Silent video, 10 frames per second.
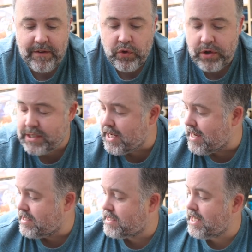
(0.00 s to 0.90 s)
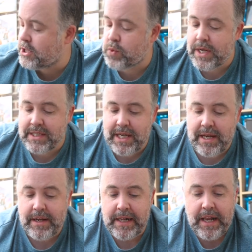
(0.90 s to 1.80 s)
And I've got to say, six weeks
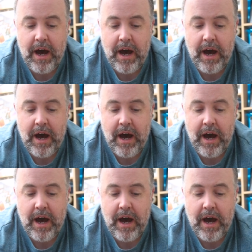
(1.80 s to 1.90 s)
in,